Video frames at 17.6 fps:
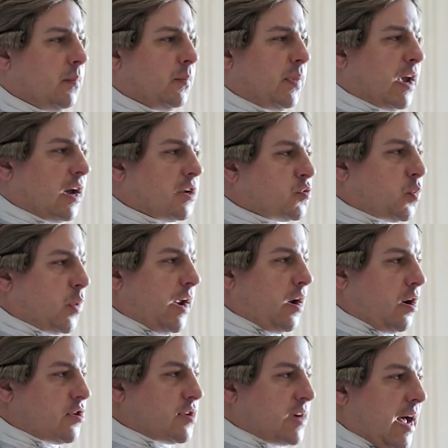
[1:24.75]
because we
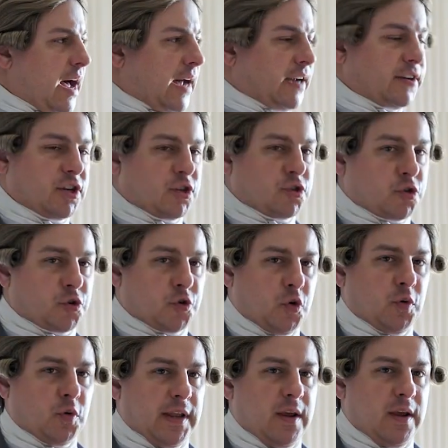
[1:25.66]
are not
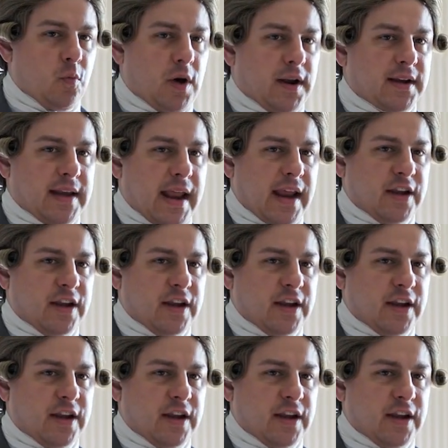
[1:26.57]
truly one